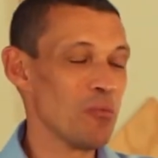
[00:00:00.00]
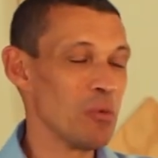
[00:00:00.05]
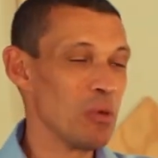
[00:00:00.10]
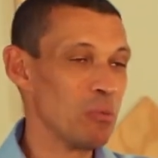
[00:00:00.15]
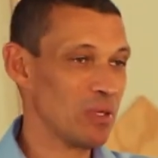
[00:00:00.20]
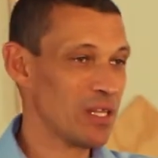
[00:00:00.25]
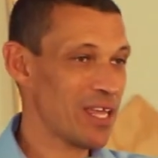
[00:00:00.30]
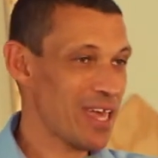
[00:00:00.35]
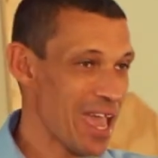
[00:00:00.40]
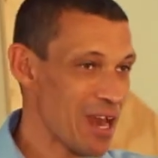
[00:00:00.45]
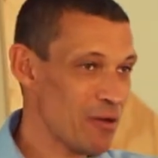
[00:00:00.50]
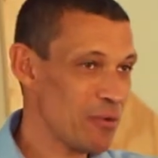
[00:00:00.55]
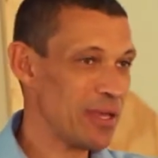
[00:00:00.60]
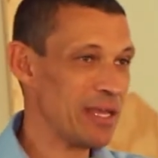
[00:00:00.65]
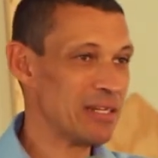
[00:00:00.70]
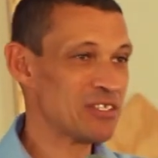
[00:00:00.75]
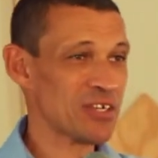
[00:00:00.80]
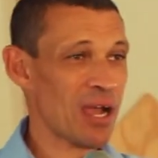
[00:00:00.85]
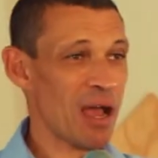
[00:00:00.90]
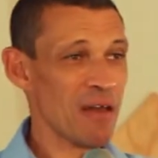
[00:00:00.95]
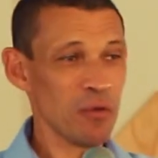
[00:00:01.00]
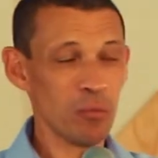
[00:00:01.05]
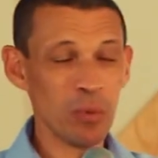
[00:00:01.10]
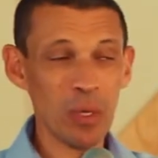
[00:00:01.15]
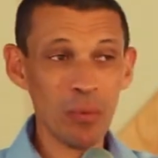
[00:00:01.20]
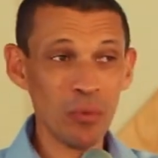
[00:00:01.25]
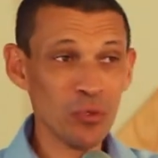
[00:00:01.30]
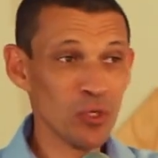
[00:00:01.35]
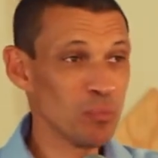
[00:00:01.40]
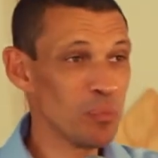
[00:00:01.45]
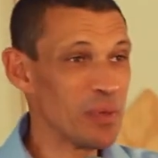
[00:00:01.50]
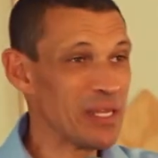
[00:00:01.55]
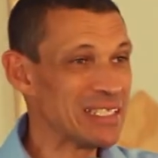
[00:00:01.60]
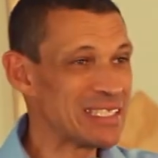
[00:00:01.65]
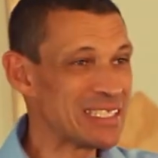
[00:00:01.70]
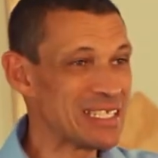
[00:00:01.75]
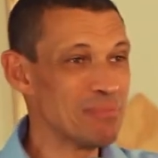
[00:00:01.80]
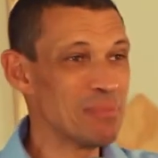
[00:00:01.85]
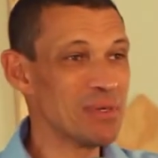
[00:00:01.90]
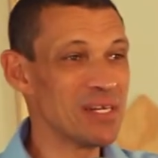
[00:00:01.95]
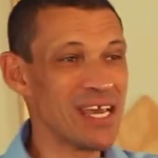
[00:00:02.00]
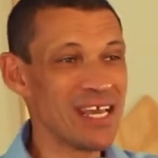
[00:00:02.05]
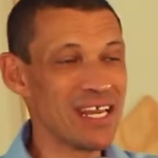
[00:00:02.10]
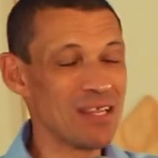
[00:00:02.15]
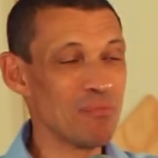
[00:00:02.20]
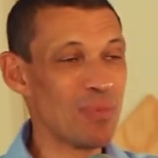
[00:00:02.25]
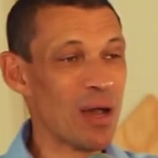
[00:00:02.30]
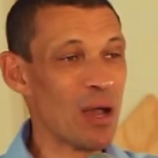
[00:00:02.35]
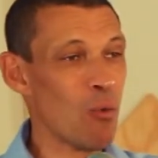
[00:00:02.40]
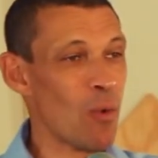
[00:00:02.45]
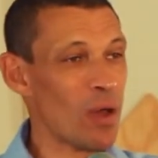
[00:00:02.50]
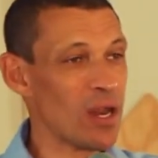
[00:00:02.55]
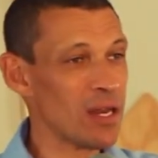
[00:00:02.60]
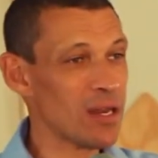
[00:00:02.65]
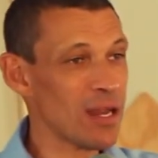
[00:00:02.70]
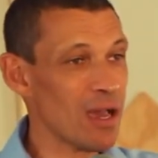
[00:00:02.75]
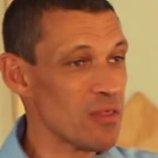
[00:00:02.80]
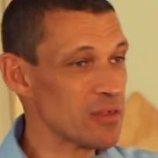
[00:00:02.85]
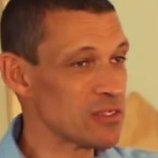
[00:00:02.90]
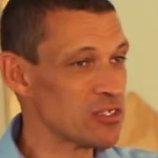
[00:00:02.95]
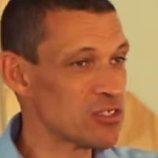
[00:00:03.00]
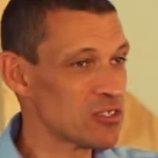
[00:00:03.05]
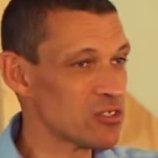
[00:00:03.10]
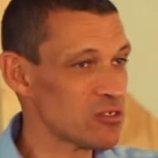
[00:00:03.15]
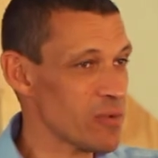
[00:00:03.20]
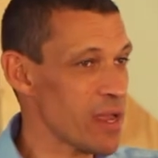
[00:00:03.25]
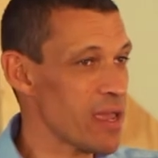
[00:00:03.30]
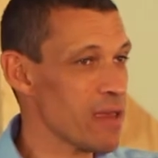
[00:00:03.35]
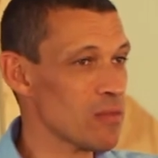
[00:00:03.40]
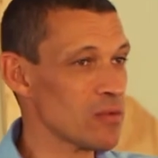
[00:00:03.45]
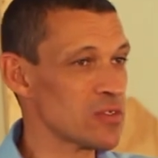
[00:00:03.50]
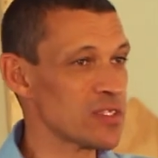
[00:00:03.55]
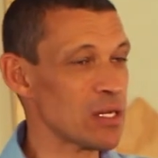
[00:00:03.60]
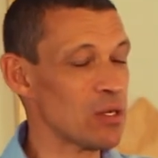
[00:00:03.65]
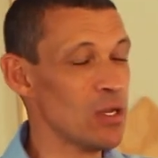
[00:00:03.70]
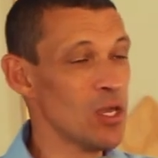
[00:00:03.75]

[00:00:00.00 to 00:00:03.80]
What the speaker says: We will carry each other. We will not be intimidated by one another's strengths,